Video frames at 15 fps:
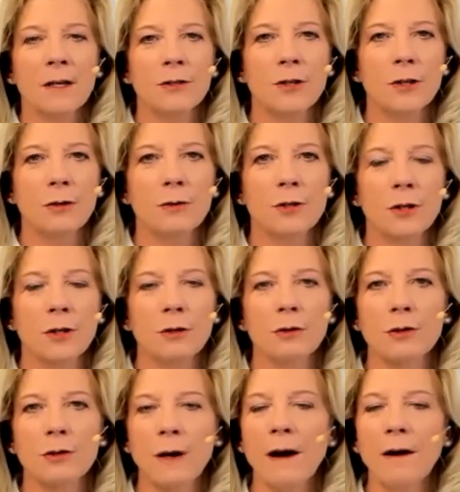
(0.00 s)
due to
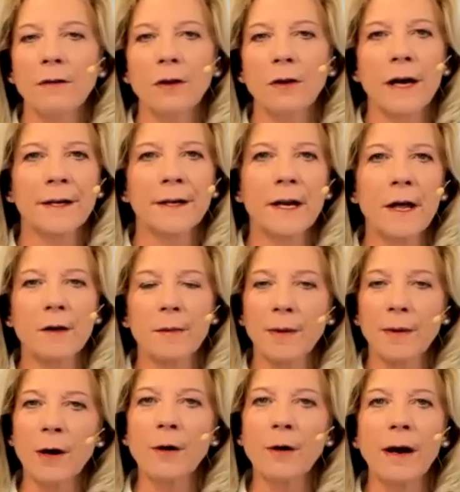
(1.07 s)
travel and another
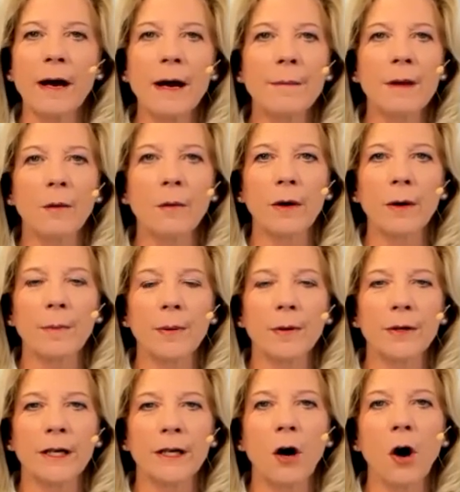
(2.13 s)
program that we are
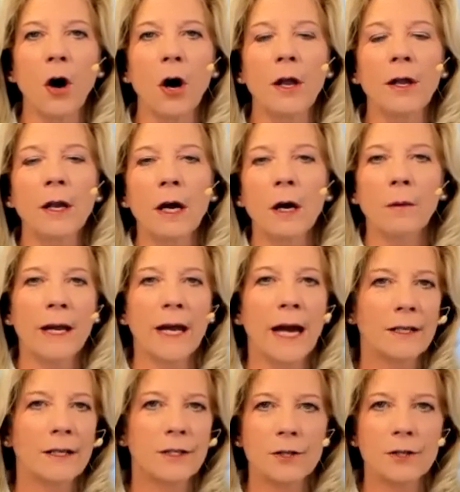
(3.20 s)
putting on, we
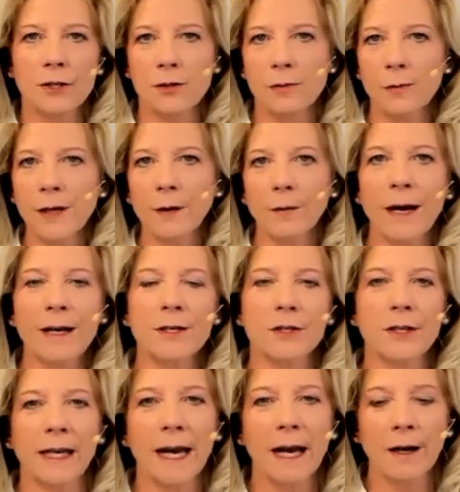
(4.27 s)
had to just rearrange
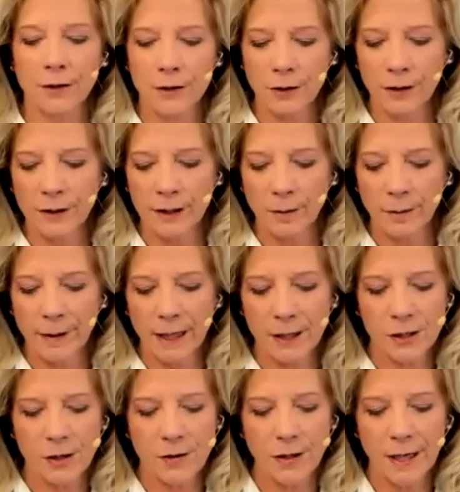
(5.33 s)
the calendar a little
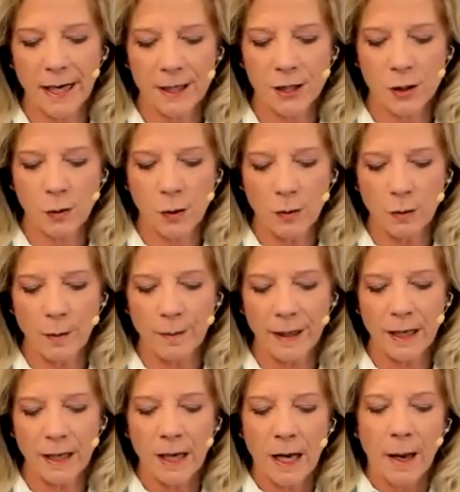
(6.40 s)
bit. So the next one will
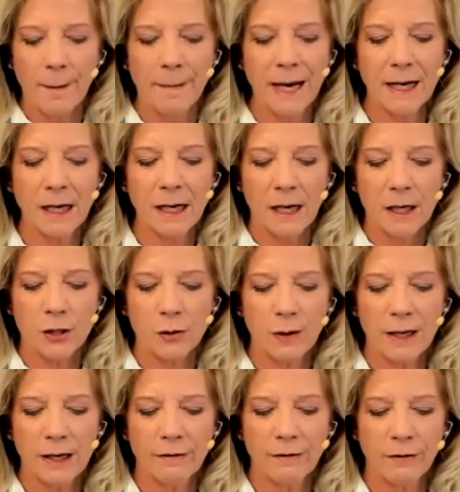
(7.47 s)
be May
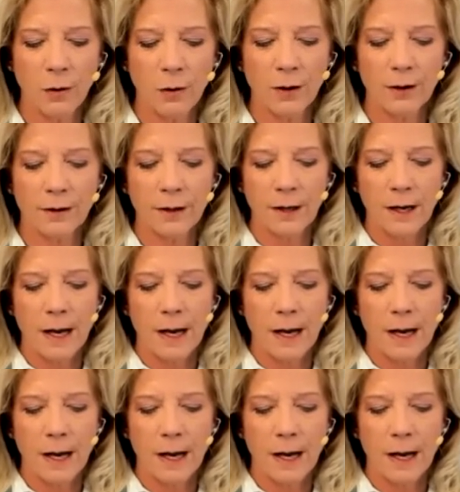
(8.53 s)
24th.